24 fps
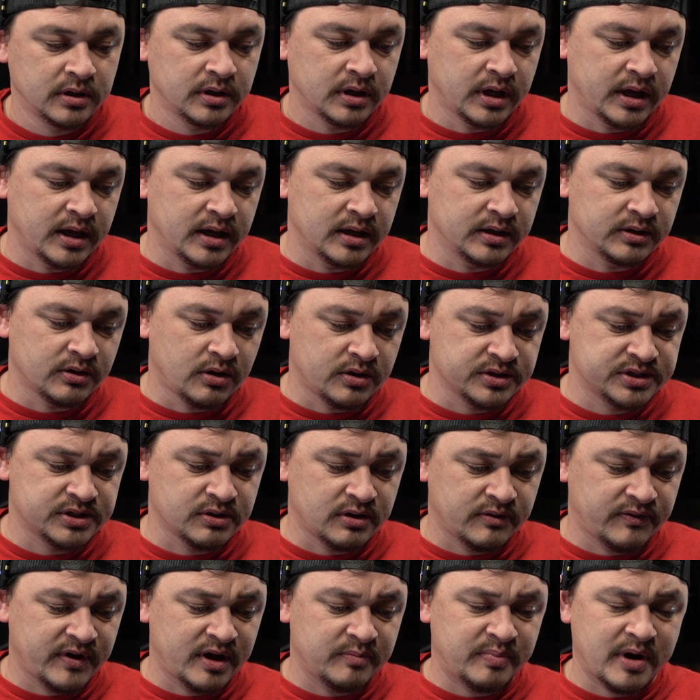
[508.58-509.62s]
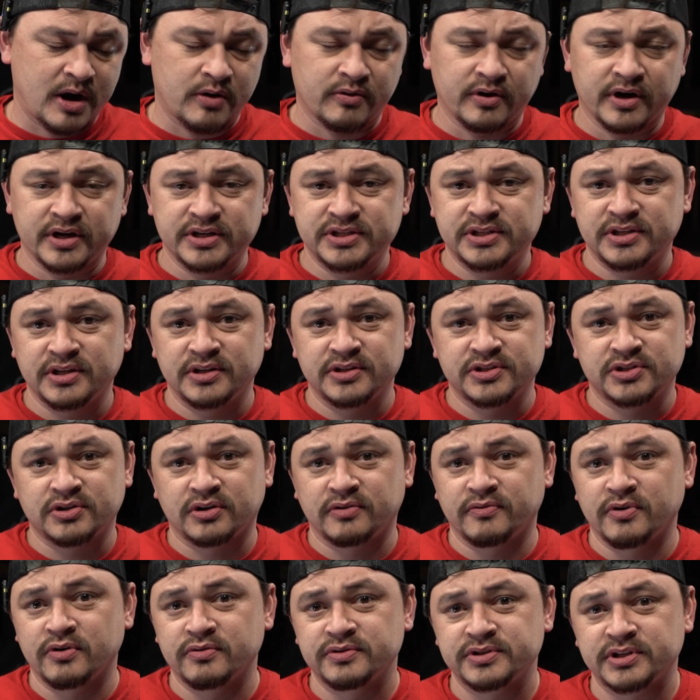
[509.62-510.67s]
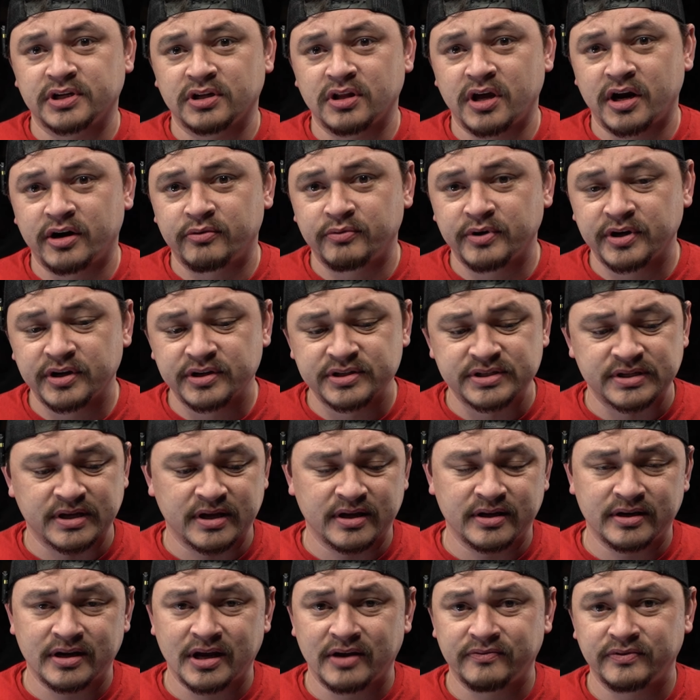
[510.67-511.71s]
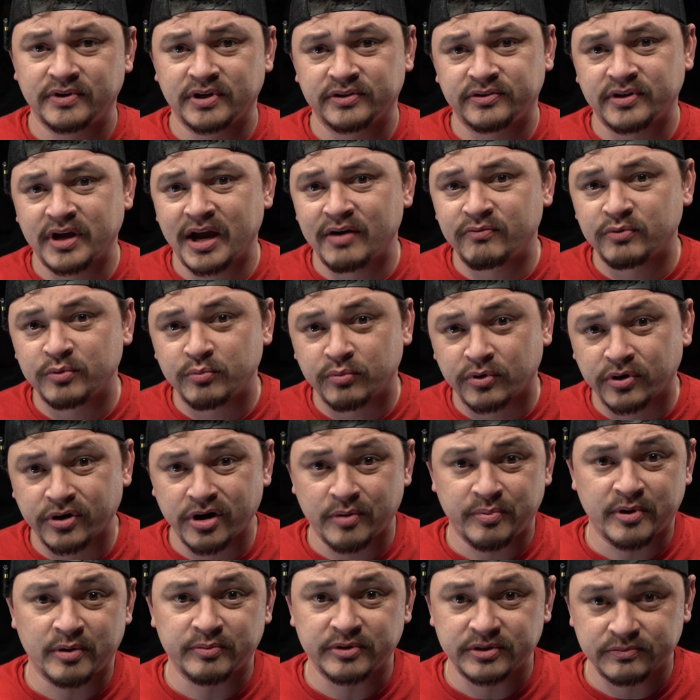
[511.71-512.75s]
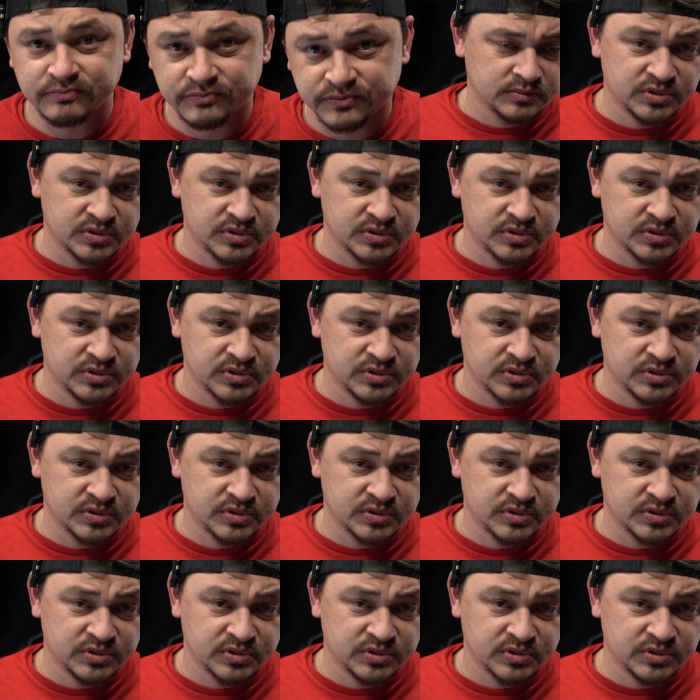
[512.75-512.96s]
And also, I've had Power HD servos in a lot of rigs, and I've yet to have one burned up on me.